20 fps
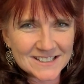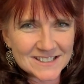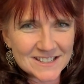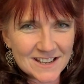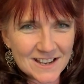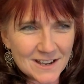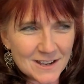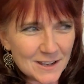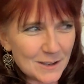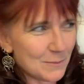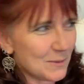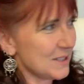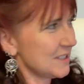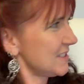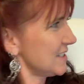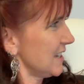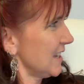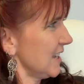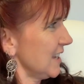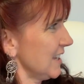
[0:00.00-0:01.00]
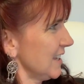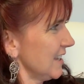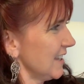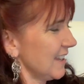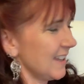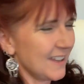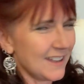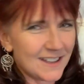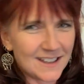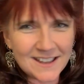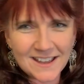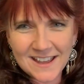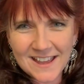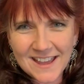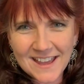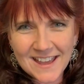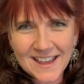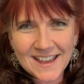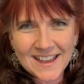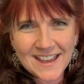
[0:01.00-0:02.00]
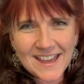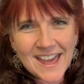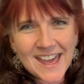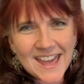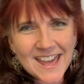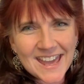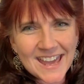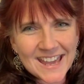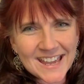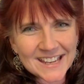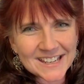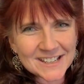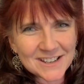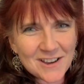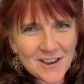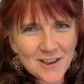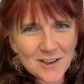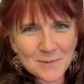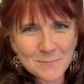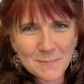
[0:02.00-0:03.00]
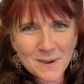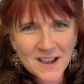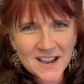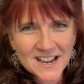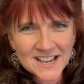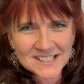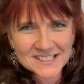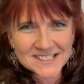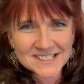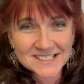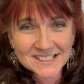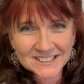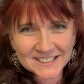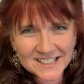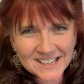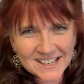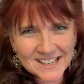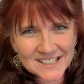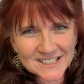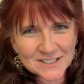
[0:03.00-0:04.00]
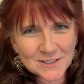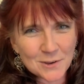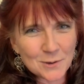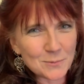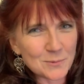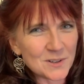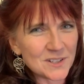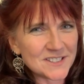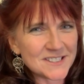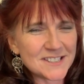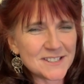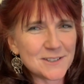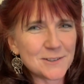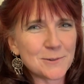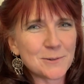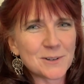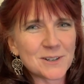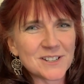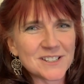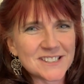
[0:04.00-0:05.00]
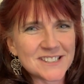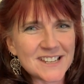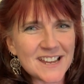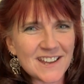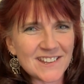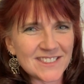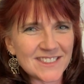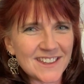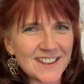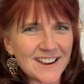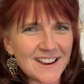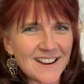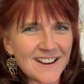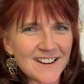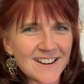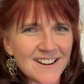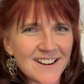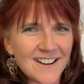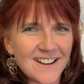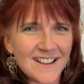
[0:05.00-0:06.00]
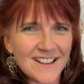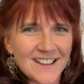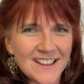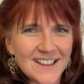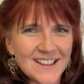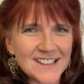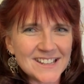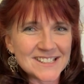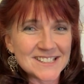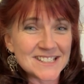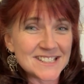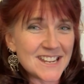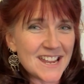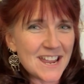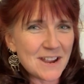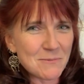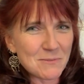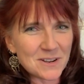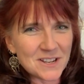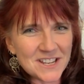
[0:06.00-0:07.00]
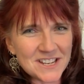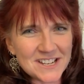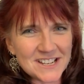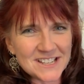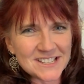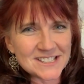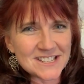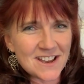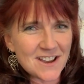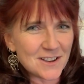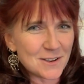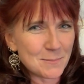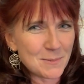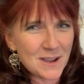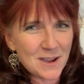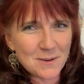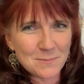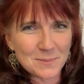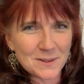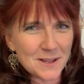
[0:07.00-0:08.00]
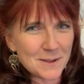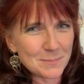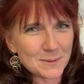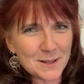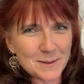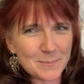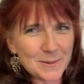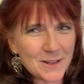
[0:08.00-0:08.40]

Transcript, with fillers: So I would say, Hey to all my slings, old worlds and new worlds out there. Today we're gonna talk about blah, blah,